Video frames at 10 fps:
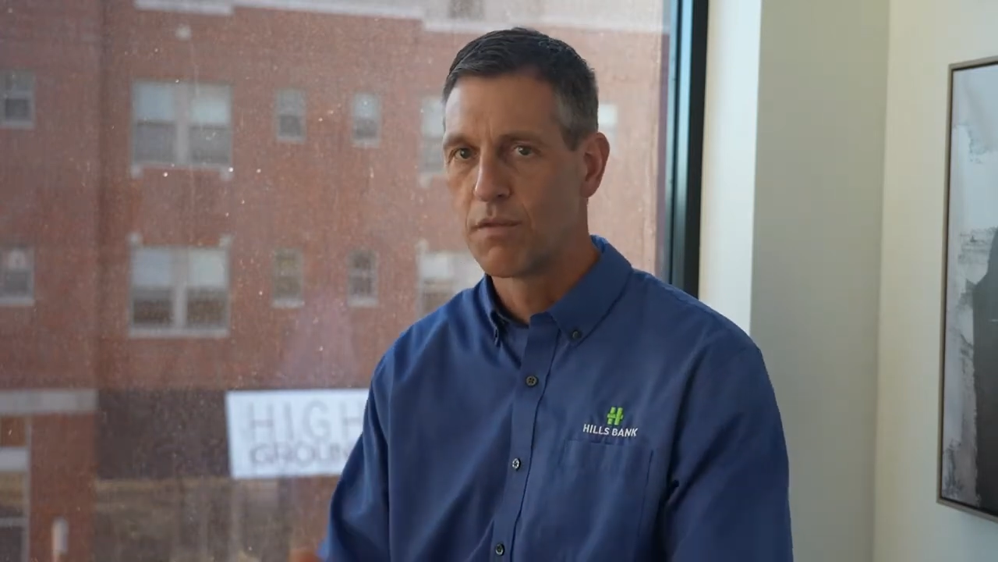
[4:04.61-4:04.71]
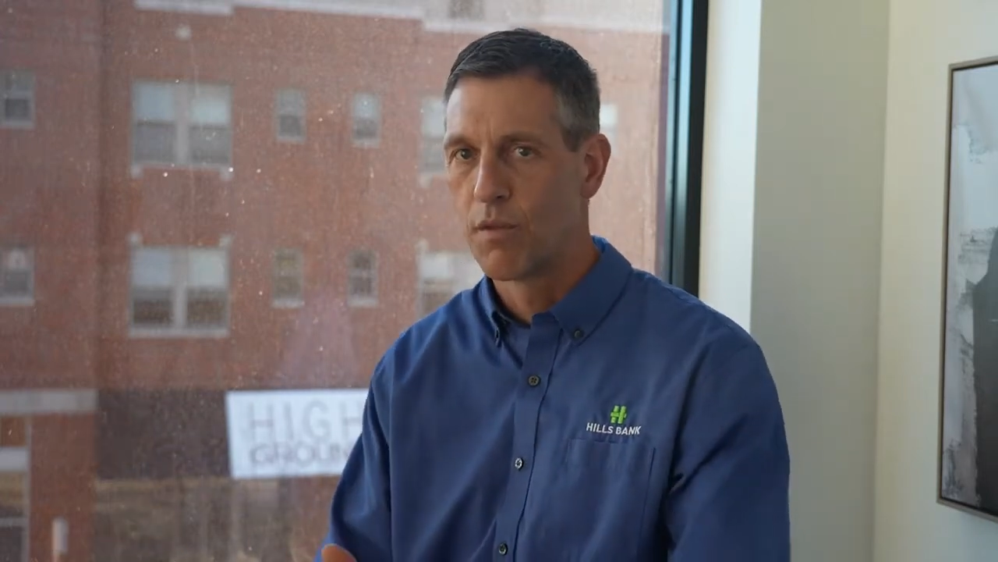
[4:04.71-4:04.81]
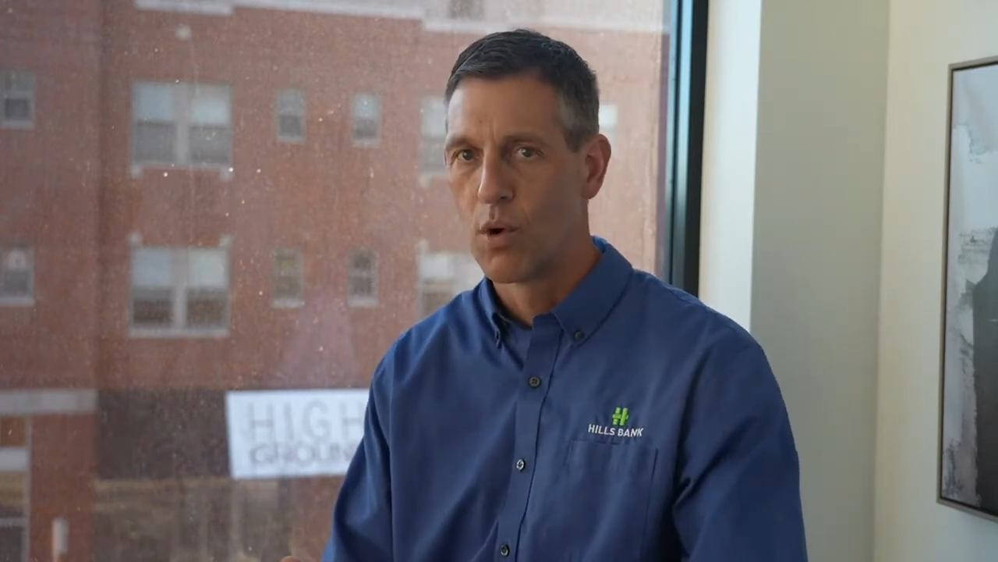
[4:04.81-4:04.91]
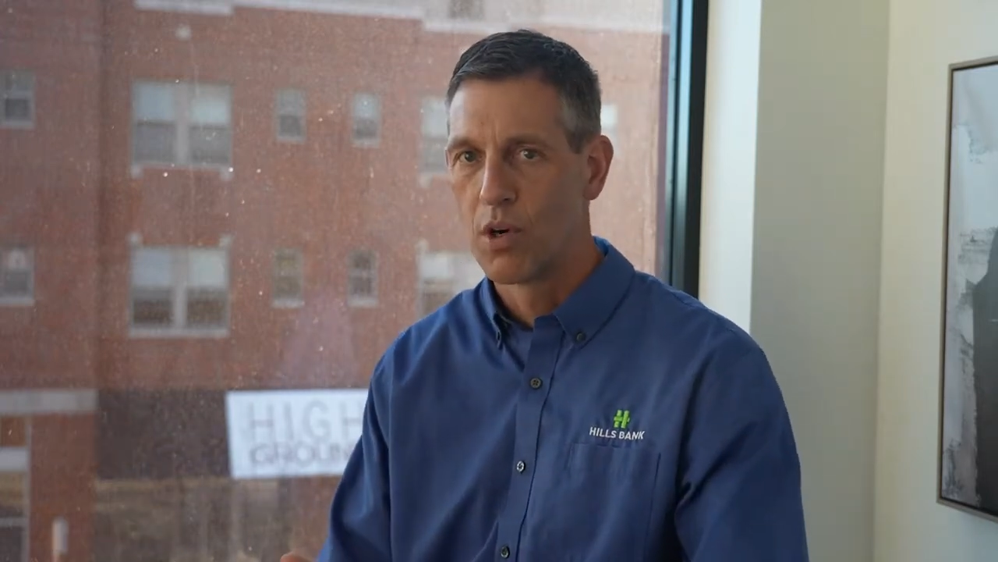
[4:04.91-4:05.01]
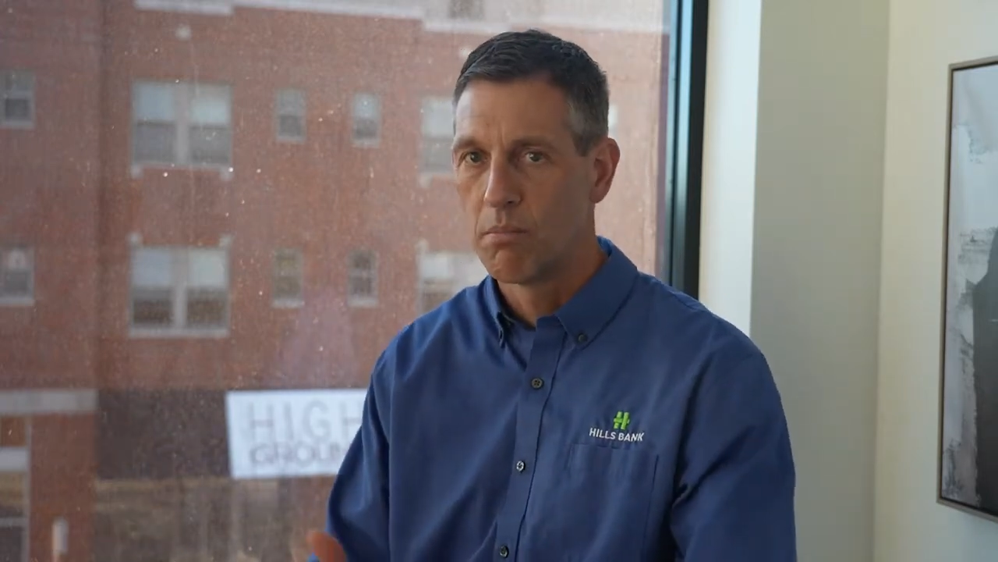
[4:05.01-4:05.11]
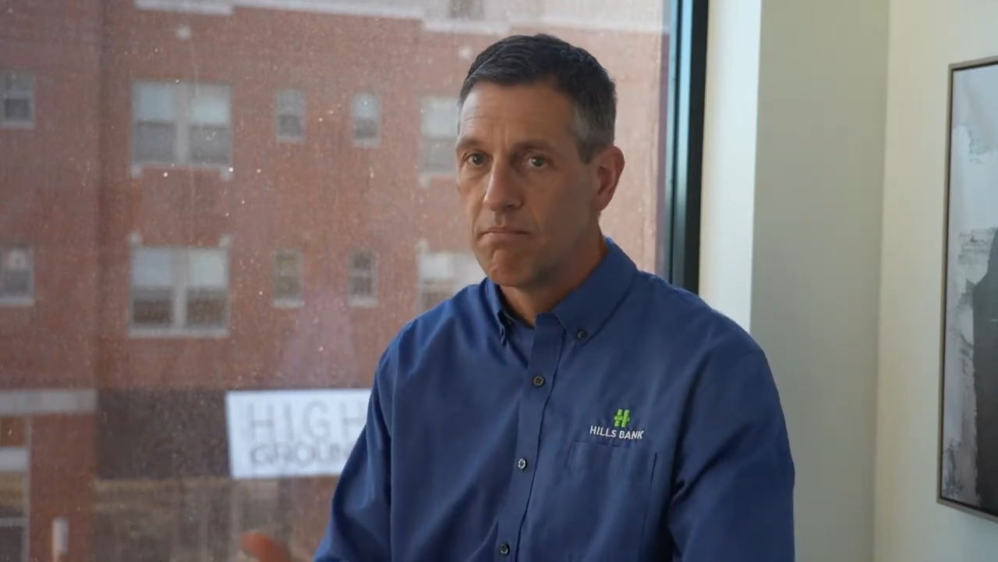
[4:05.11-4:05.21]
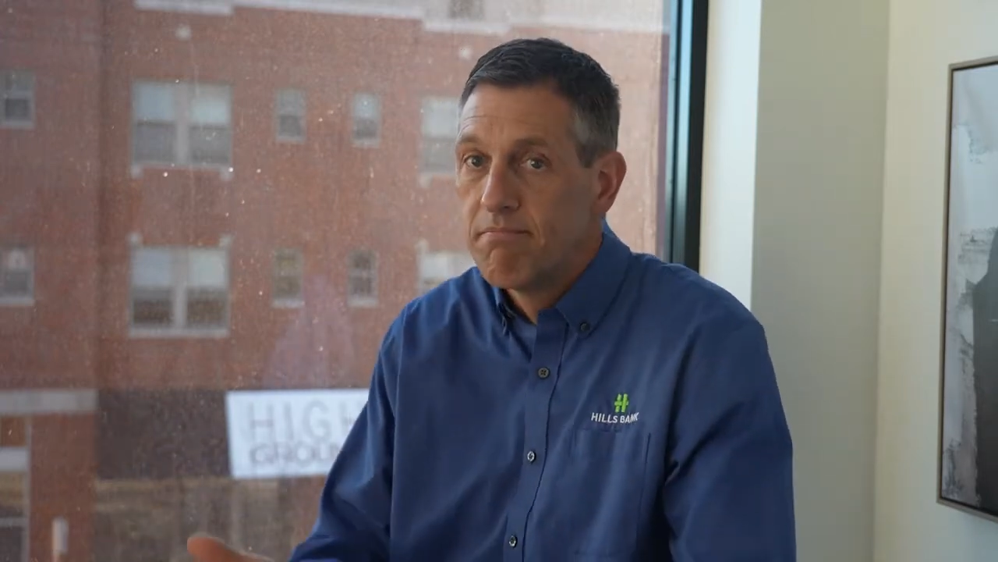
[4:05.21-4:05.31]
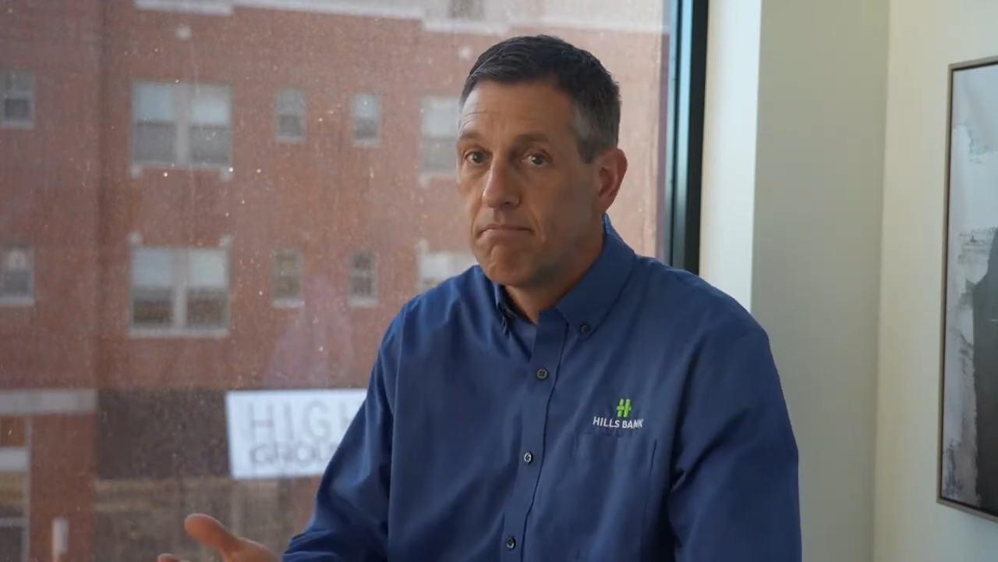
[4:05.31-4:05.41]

for,